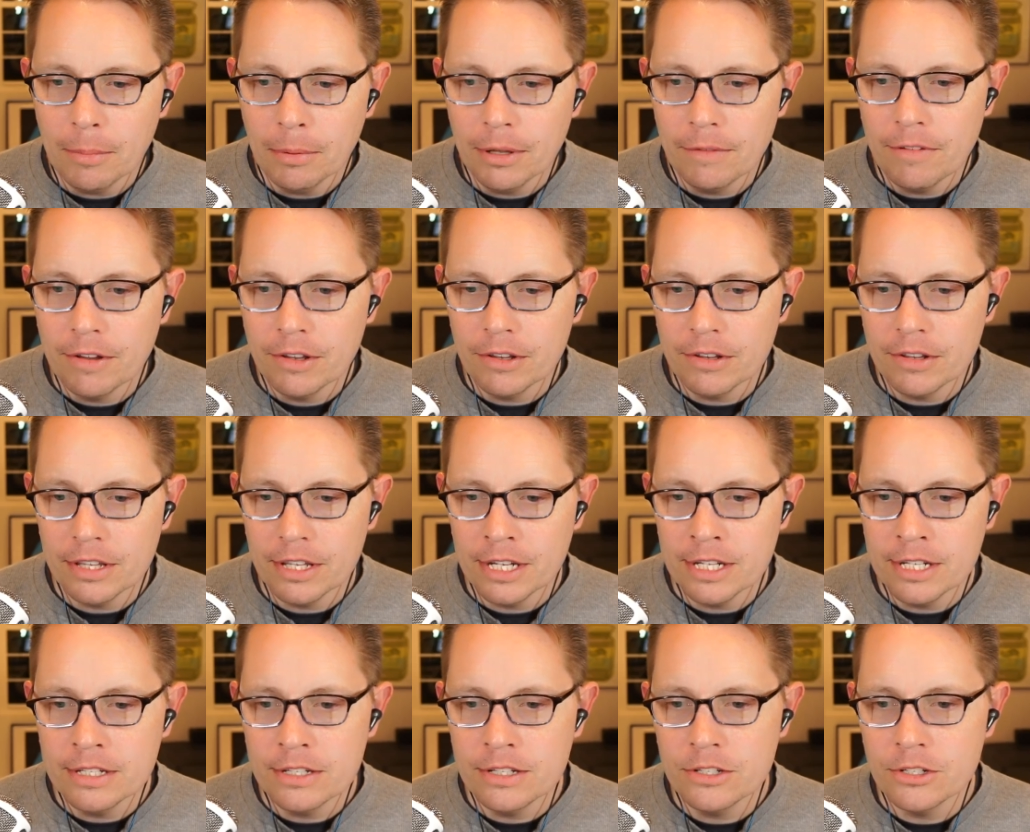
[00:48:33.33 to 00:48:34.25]
of other
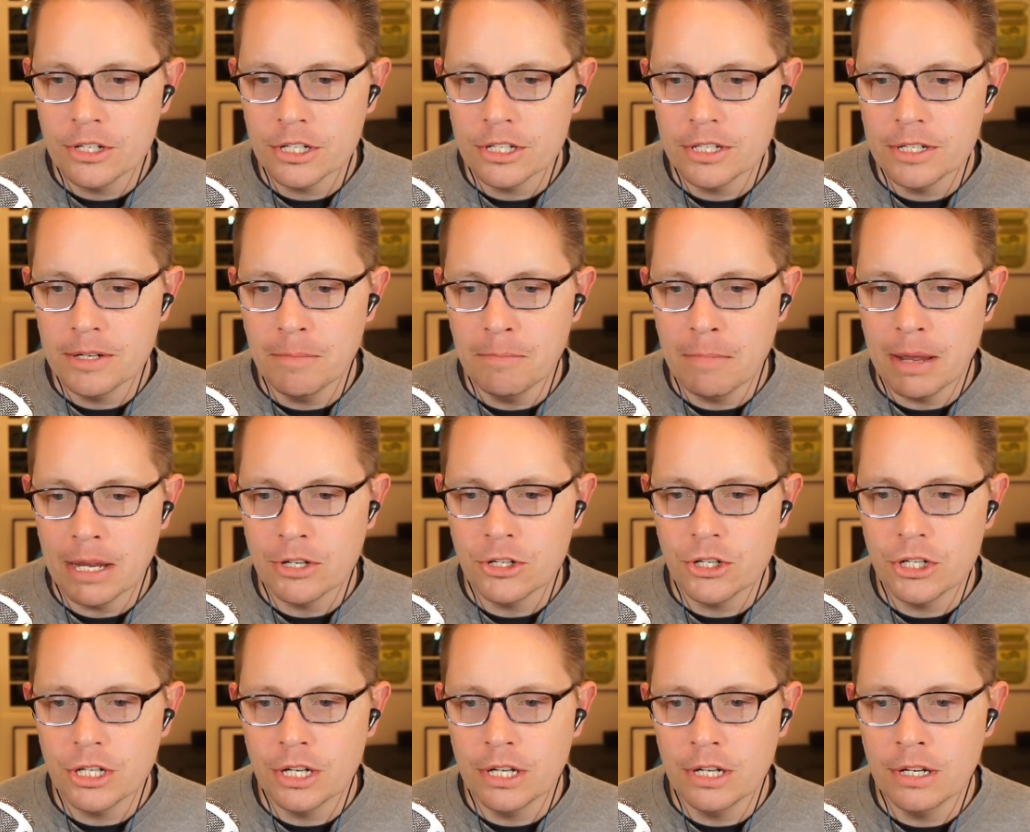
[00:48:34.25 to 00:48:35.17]
things just to
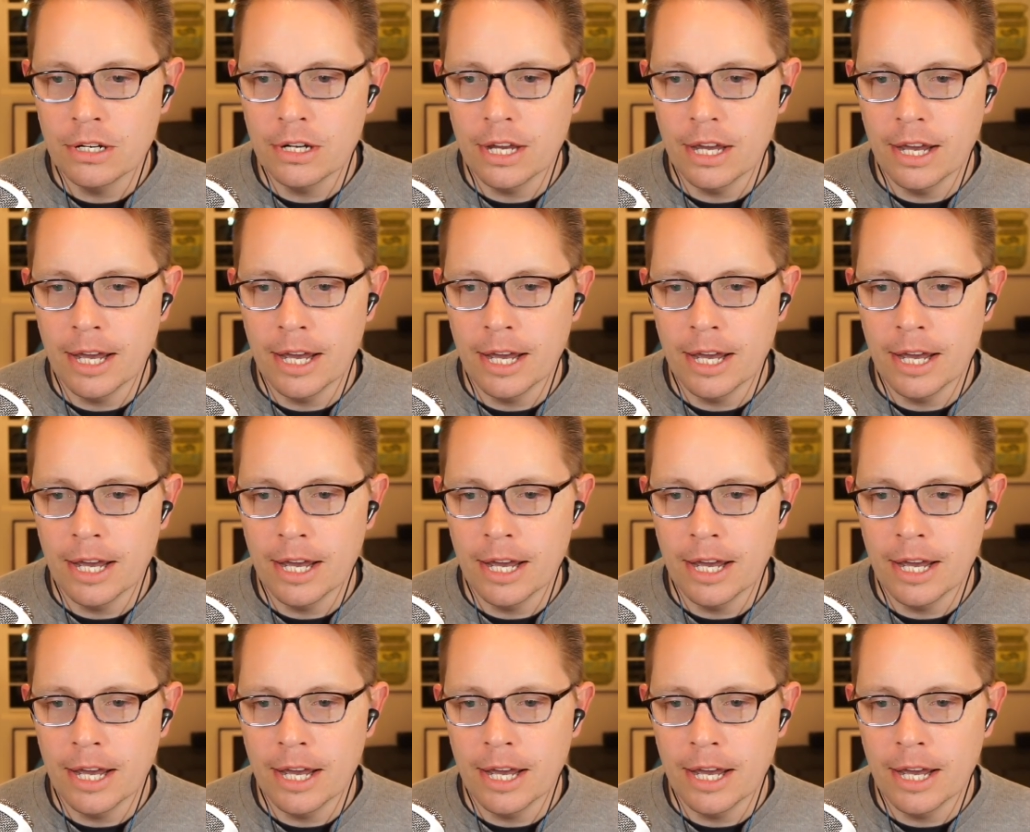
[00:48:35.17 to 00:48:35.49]
mention.